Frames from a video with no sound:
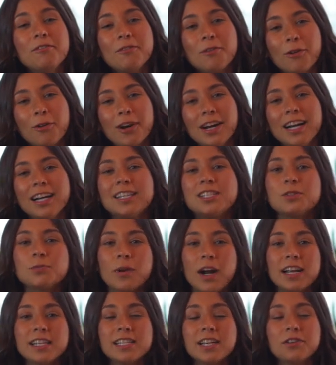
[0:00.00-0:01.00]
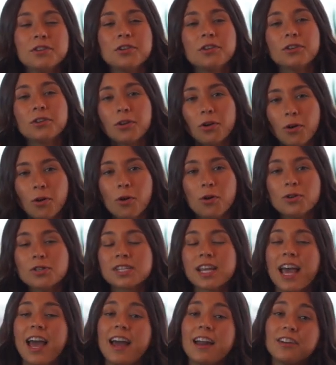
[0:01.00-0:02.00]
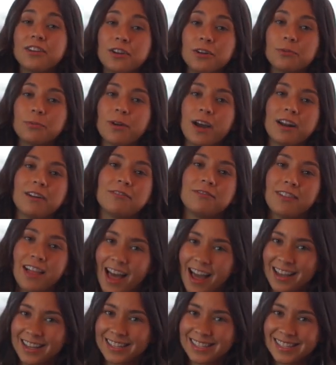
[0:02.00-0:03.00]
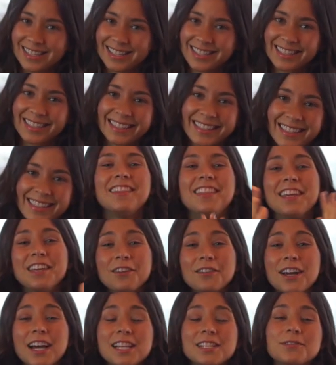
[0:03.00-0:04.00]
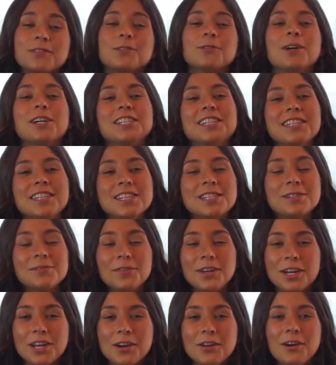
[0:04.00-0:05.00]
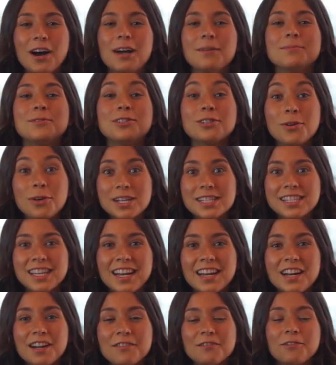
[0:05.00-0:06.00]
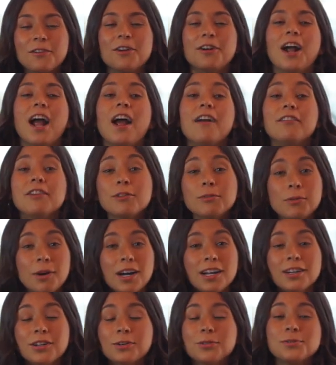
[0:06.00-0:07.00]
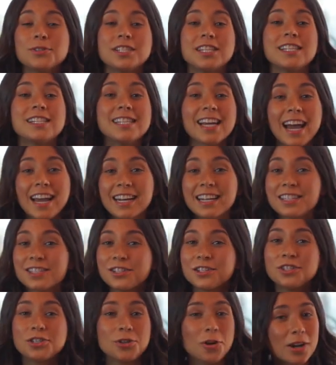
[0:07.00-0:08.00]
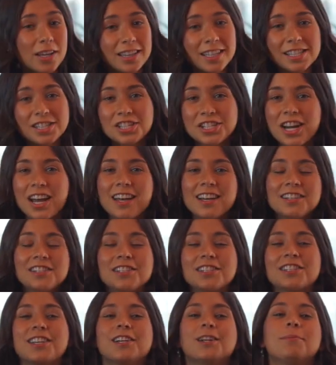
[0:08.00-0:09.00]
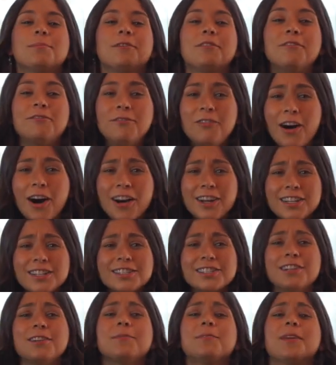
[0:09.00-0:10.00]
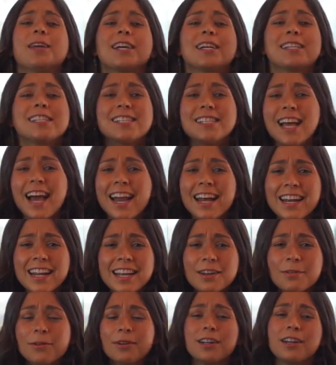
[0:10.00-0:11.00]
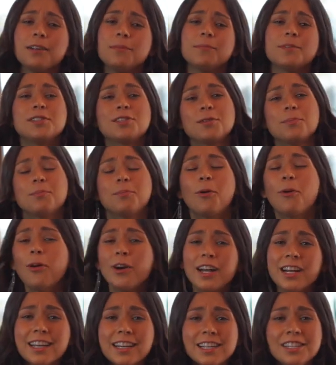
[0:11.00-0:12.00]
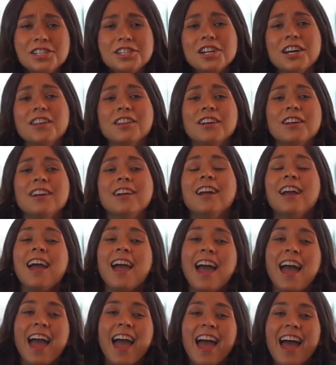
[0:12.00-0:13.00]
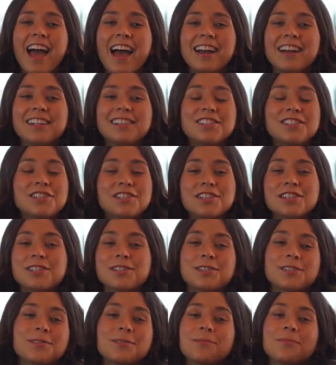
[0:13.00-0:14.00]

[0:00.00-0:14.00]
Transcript: four is write down your goals and your red flags. Thank you guys for watching this video. I'm so excited for everyone who's deciding to join this challenge. It's gonna be fun, it's gonna be exciting, we're gonna be supporting each other, and it's just